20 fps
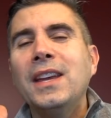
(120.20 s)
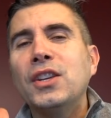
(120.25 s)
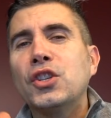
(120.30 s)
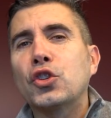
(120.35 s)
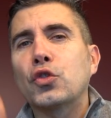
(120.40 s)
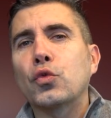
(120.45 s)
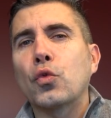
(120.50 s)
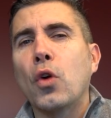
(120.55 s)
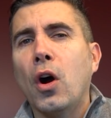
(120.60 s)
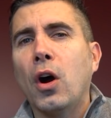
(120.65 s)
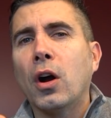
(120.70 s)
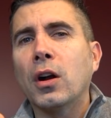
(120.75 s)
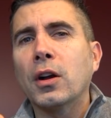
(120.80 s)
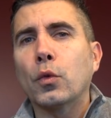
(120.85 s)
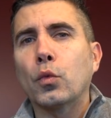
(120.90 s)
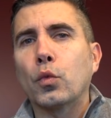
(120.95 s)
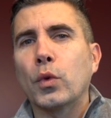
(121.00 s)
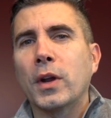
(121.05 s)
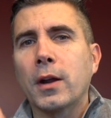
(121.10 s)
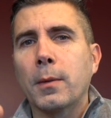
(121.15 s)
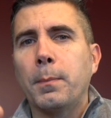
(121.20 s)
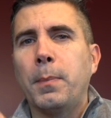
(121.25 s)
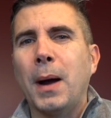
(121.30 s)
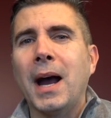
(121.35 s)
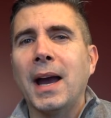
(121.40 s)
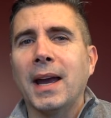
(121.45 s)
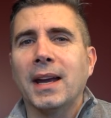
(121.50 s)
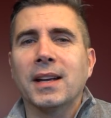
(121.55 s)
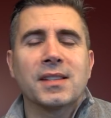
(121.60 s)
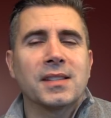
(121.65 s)
a strong rear
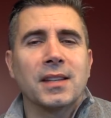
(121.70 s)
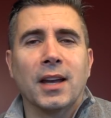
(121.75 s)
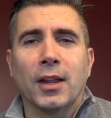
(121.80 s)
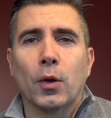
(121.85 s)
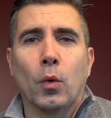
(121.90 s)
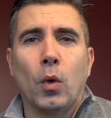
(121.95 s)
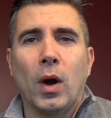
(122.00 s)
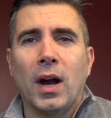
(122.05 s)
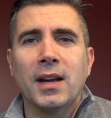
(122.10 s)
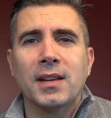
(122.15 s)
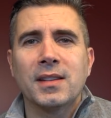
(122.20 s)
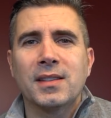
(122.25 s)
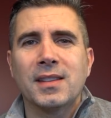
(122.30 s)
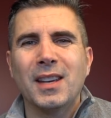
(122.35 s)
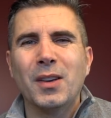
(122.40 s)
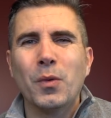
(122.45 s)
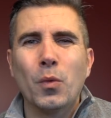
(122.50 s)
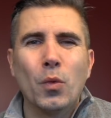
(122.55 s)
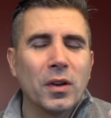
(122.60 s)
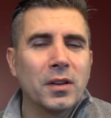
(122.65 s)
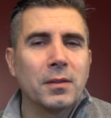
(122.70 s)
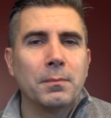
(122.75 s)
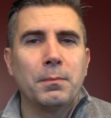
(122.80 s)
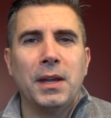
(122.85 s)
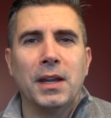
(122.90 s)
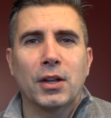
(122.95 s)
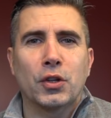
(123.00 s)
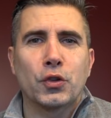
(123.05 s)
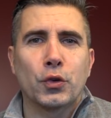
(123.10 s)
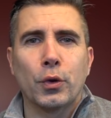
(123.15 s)
bias. Otherwise, it wouldn't
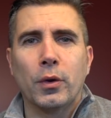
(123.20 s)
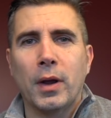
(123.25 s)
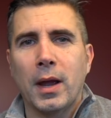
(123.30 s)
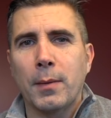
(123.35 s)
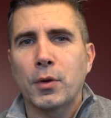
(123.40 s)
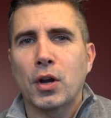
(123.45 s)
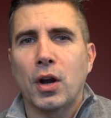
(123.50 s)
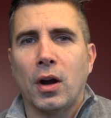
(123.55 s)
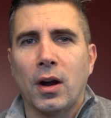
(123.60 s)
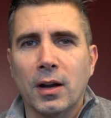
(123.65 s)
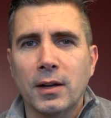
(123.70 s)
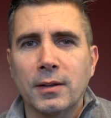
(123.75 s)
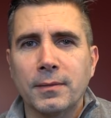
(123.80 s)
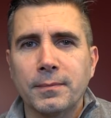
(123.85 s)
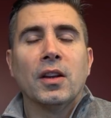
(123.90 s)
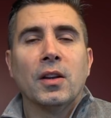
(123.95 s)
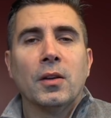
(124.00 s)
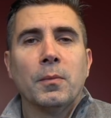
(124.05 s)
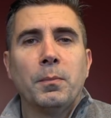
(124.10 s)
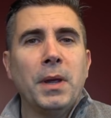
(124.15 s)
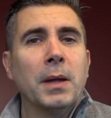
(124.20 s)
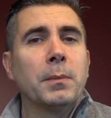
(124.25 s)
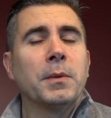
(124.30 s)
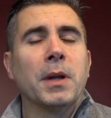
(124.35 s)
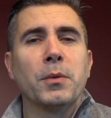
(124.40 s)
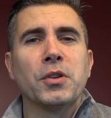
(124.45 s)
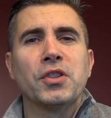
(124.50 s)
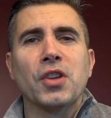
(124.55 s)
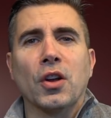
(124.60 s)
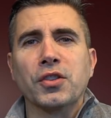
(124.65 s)
be a true M car.
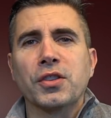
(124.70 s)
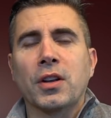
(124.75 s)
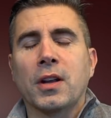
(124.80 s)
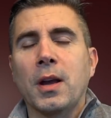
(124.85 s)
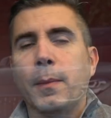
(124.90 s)
BMW is also